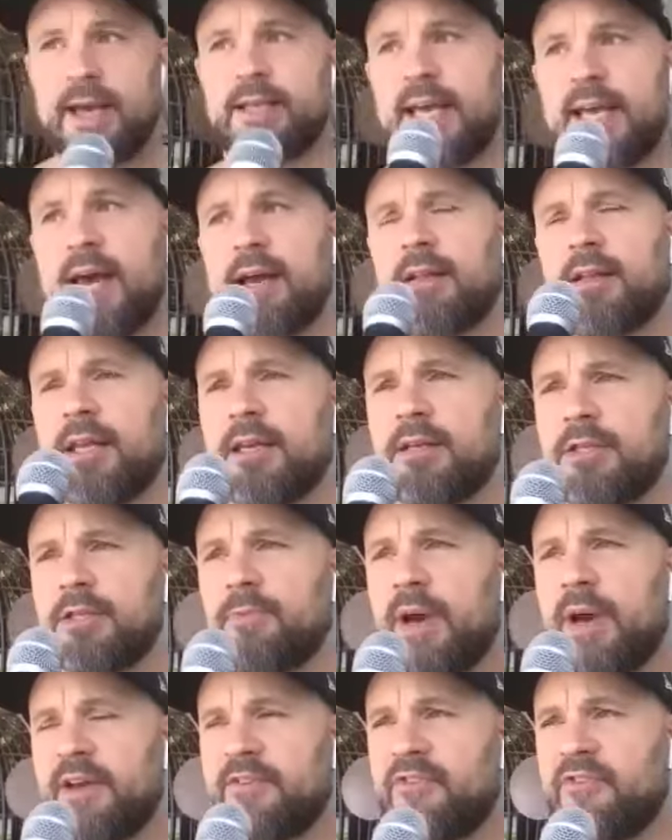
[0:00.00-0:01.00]
exactly. So
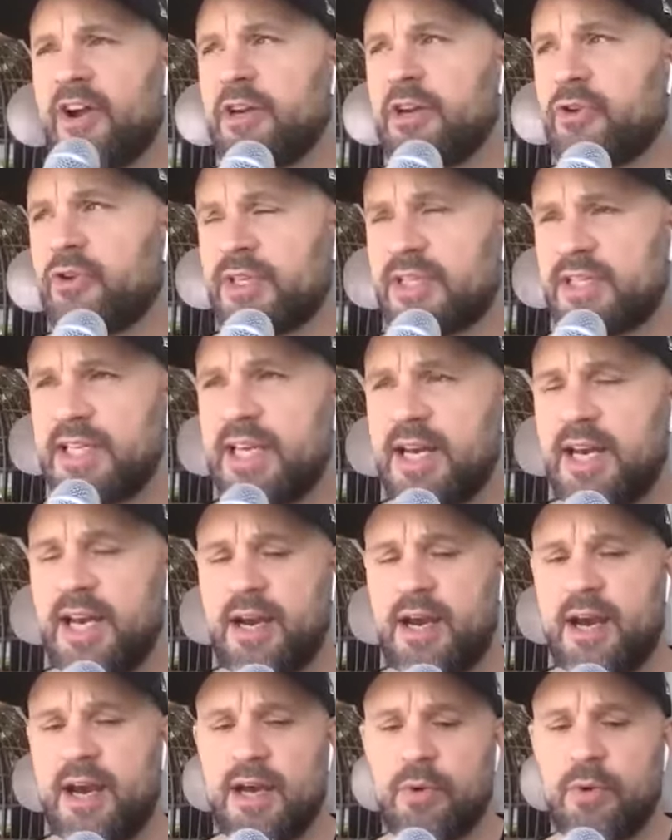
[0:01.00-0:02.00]
my friend Christina
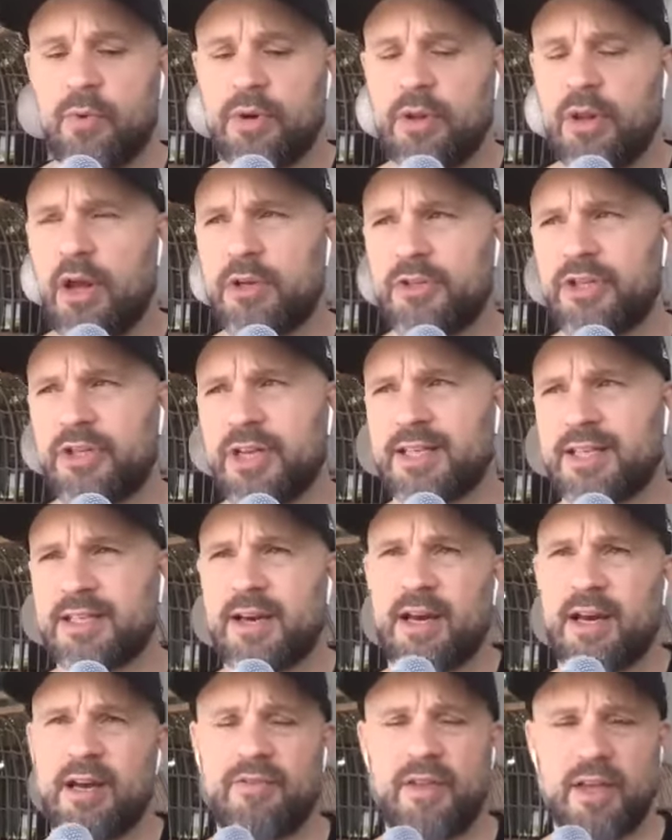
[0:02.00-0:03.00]
and I were launching. It's
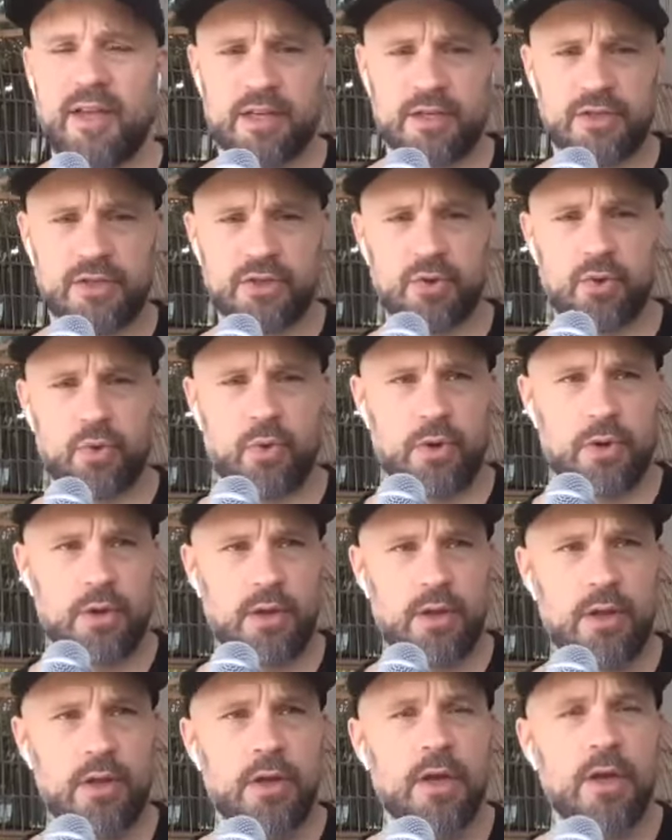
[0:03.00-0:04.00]
kind of like a
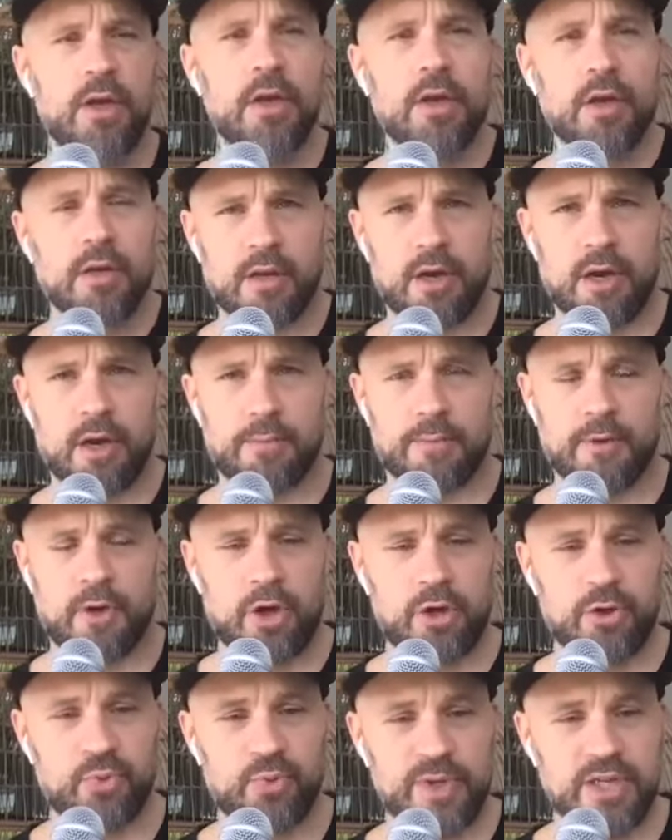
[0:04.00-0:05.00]
school um,
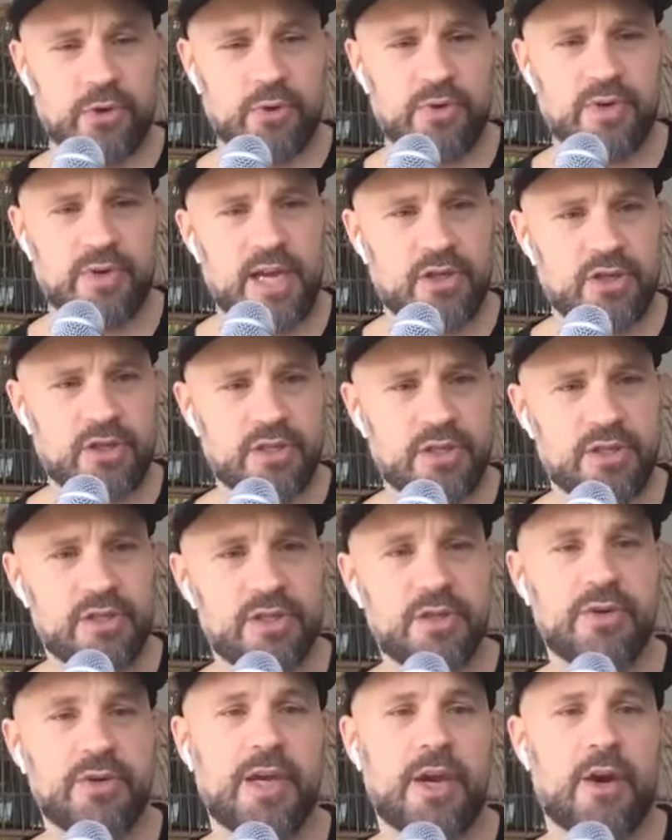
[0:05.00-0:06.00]
called Recreation
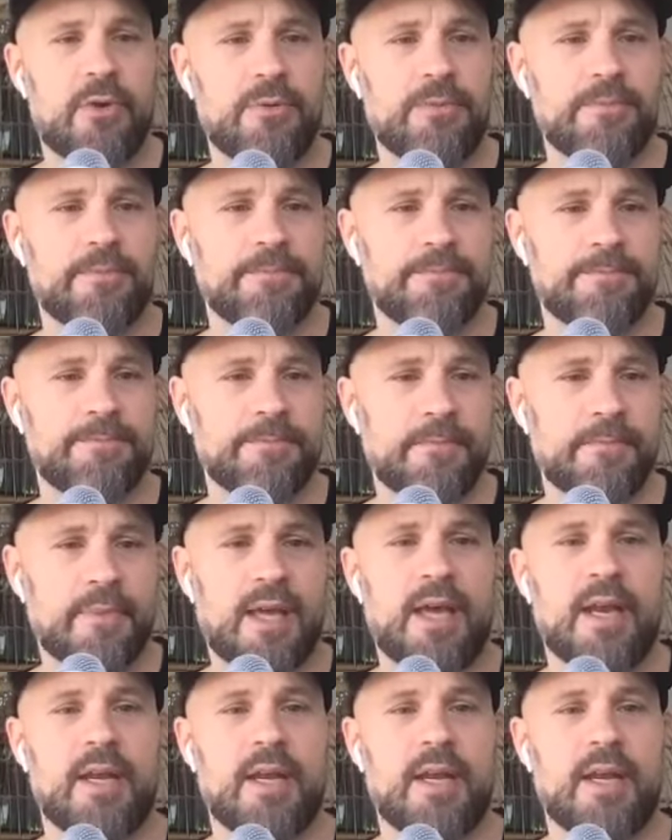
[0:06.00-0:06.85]
Studio, cool.